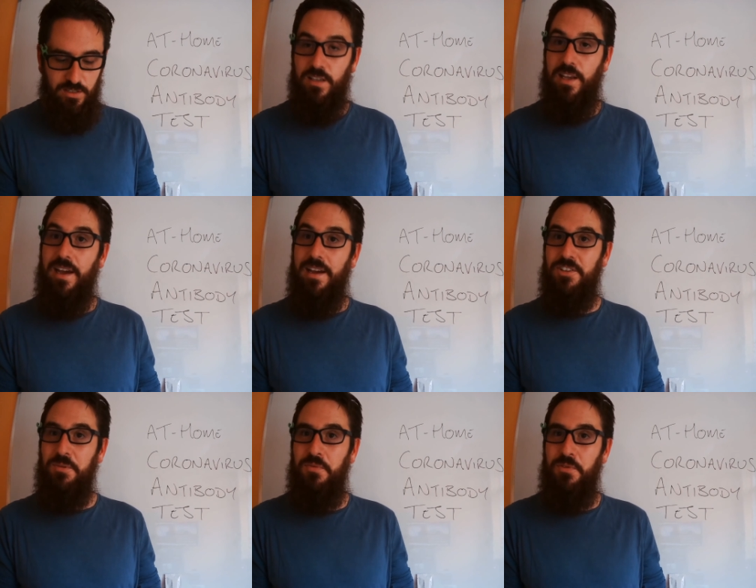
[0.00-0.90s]
get some
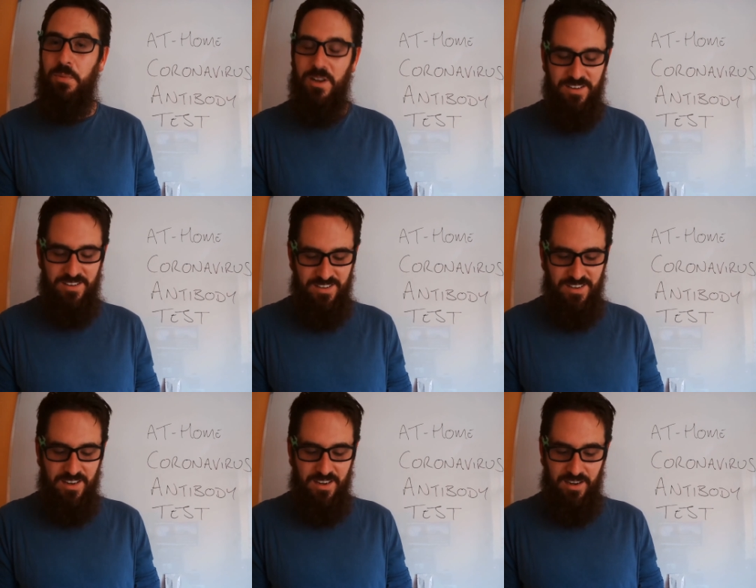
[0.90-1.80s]
of your blood.
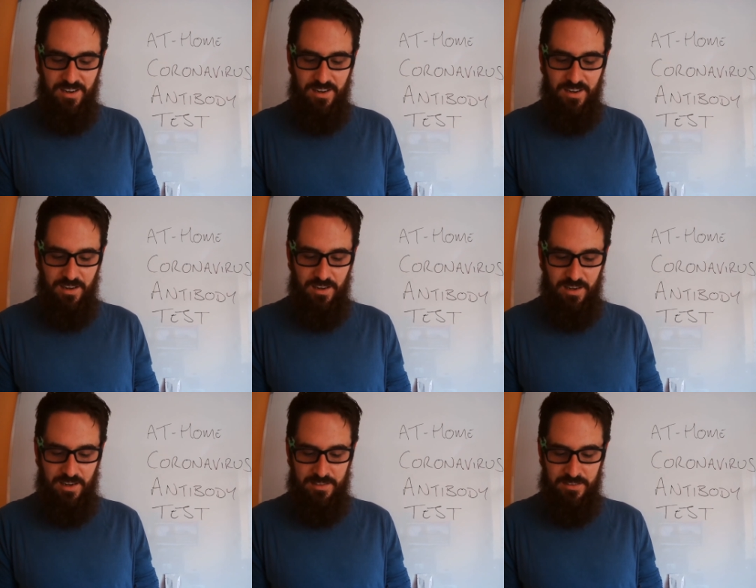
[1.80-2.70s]

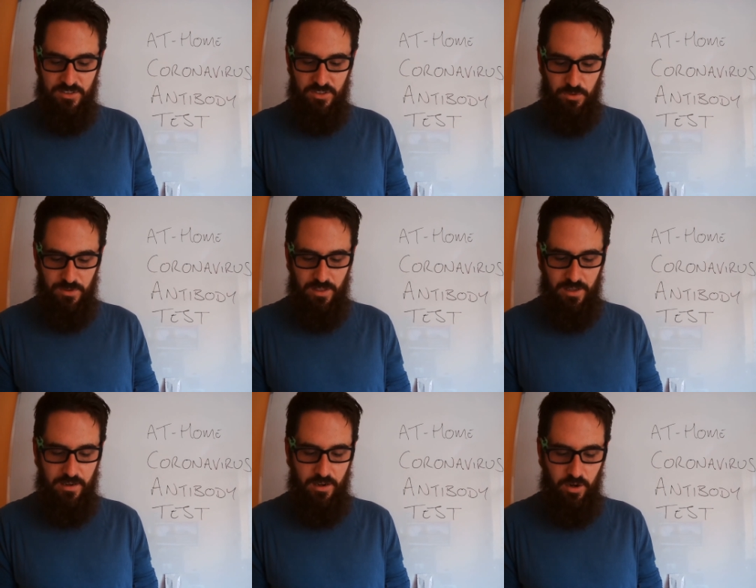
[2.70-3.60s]
And doing that
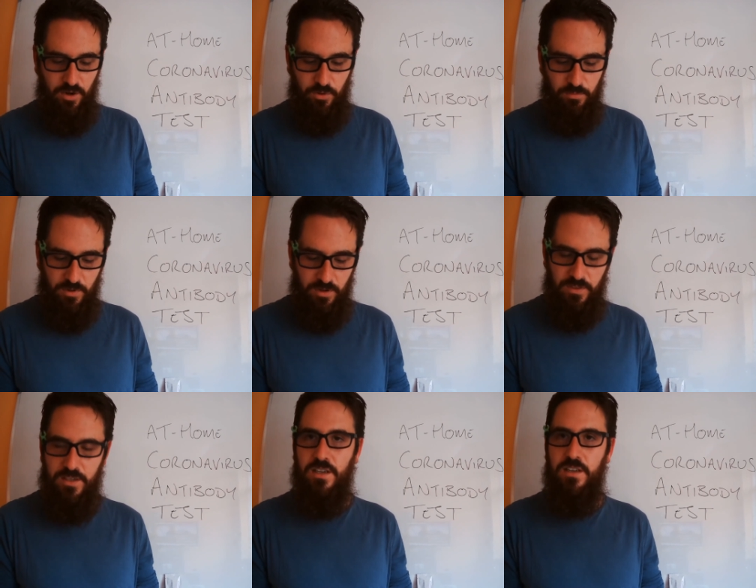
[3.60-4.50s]
at home, if they
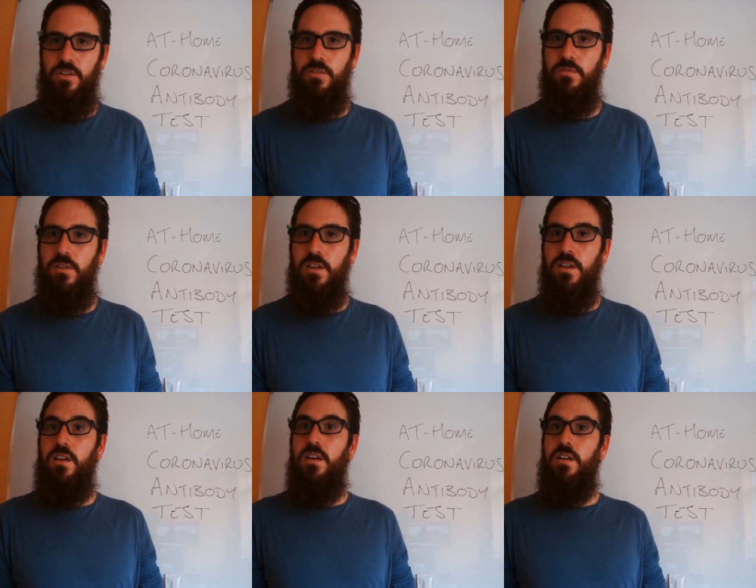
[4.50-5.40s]
sent you
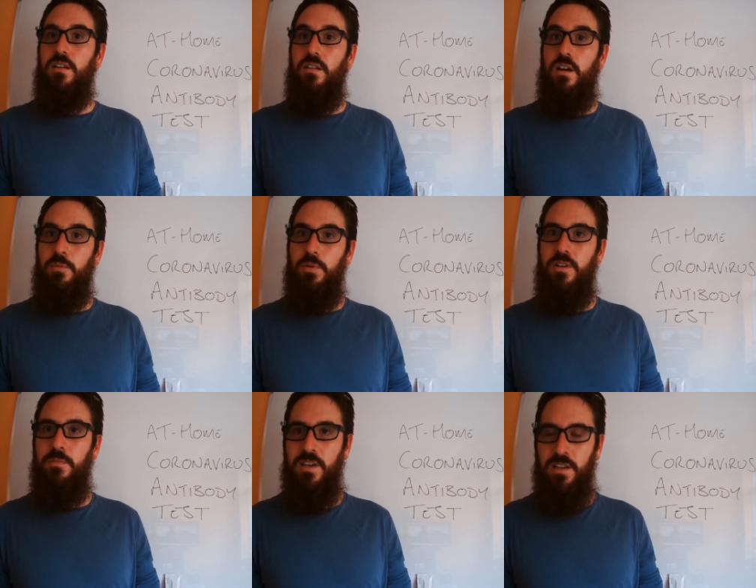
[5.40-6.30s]
a
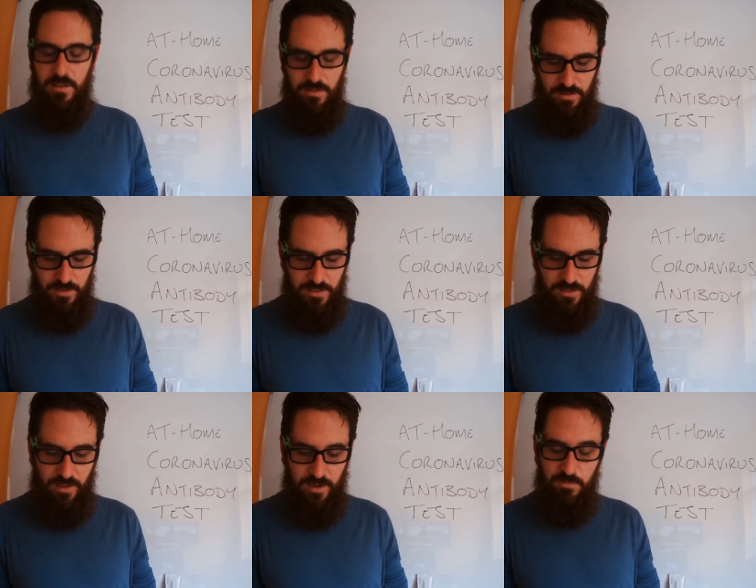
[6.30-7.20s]
hypodermic needle and things like
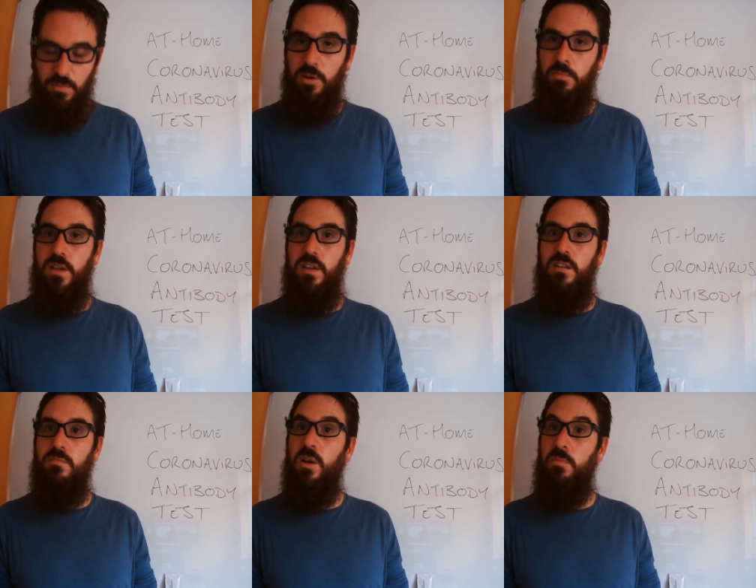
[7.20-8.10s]
that, might be
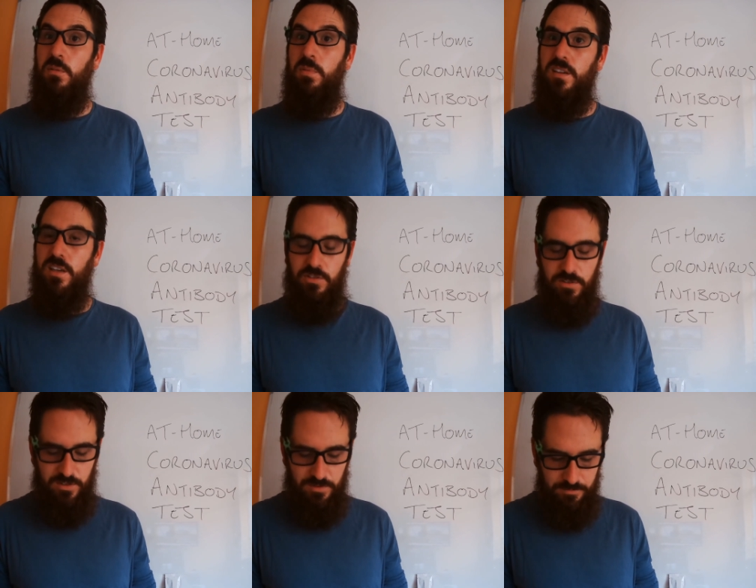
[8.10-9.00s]
a bit
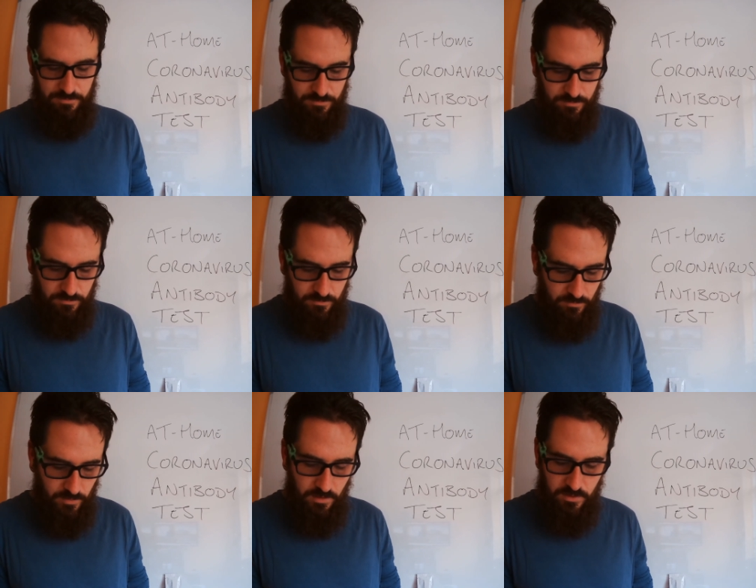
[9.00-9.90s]
dangerous.
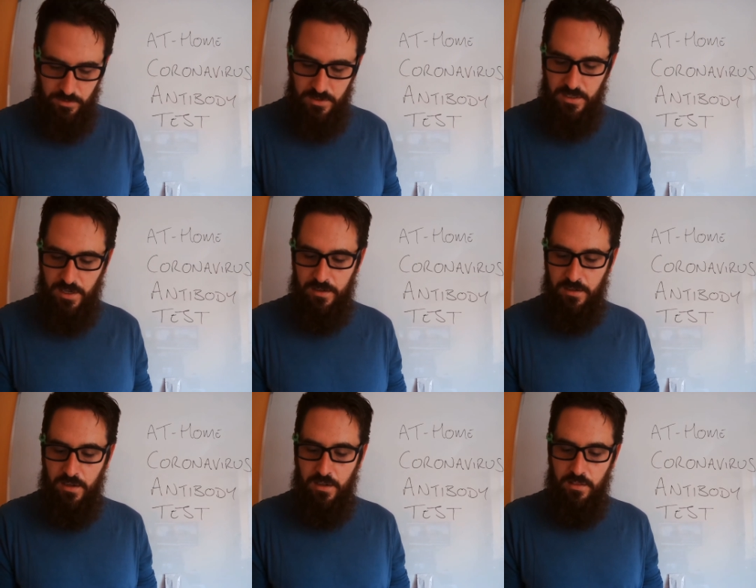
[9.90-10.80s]
So instead,
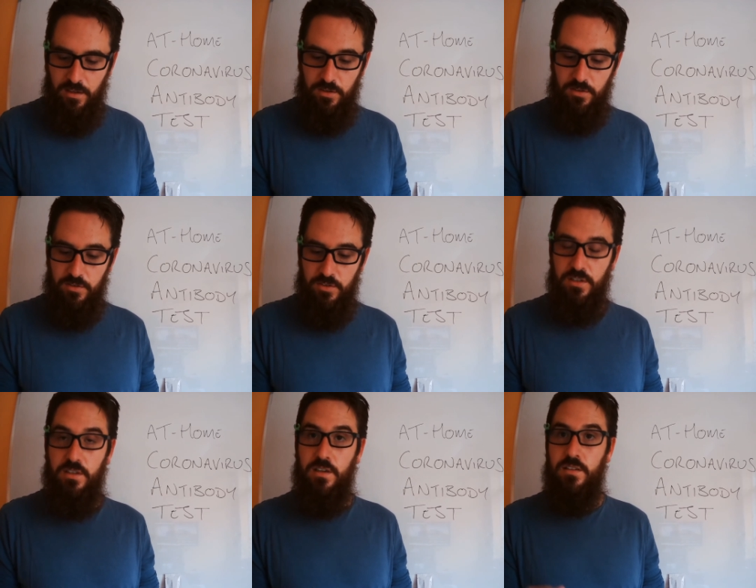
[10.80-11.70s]
they use,
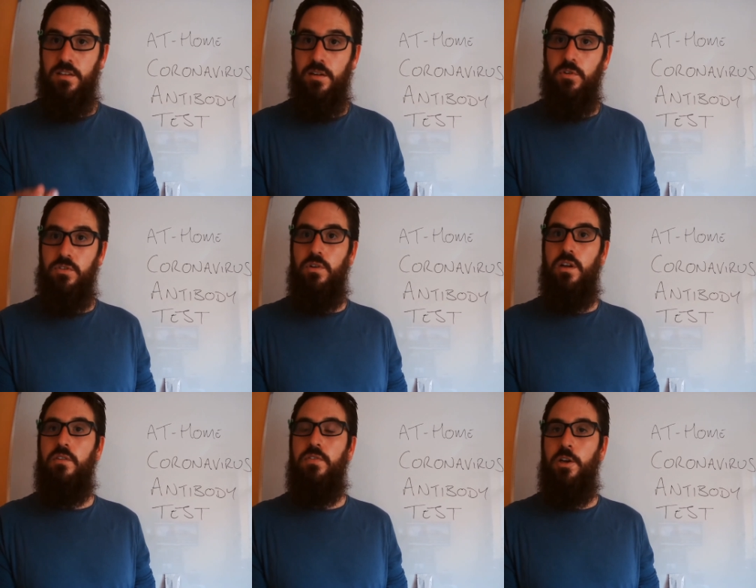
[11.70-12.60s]
as I said, what's called a
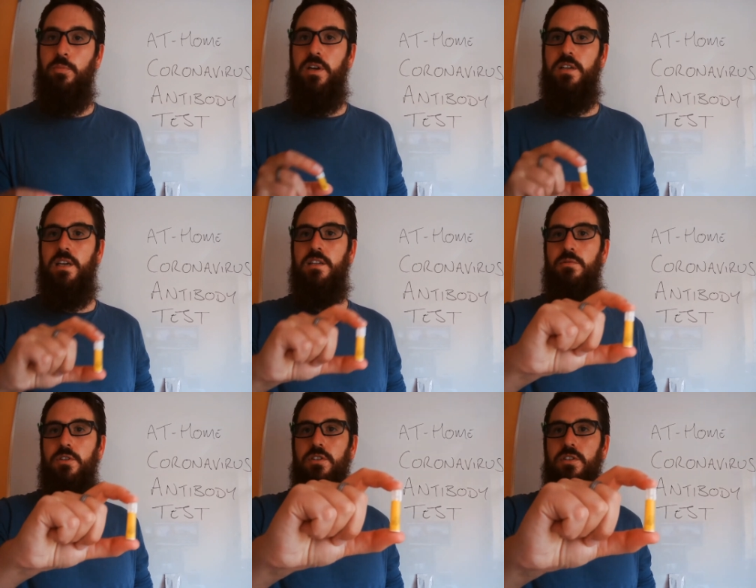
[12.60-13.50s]
finger prick test,
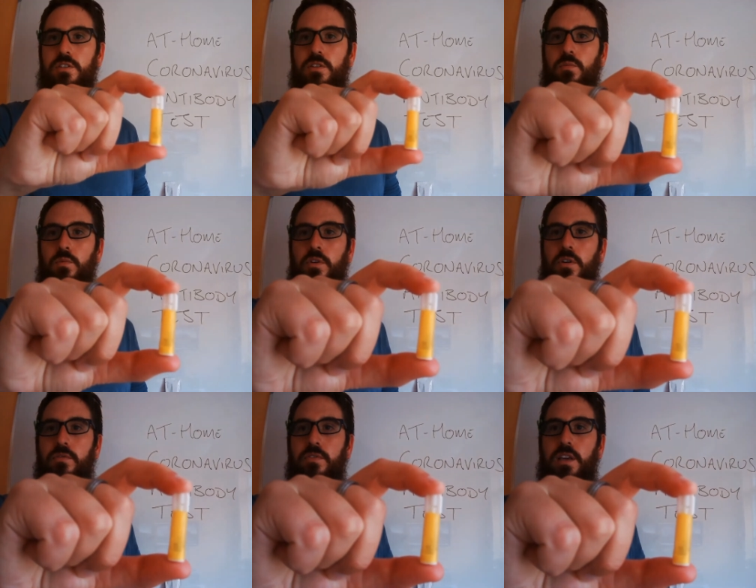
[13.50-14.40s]
which uses one
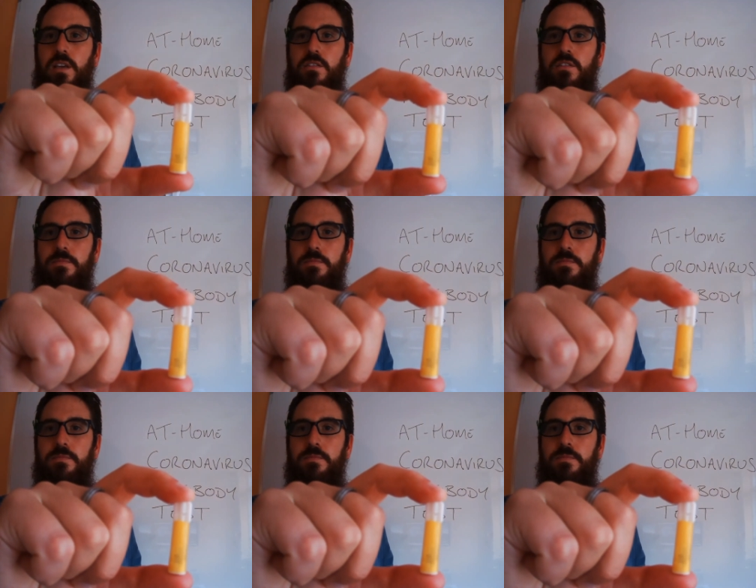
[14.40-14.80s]
of these,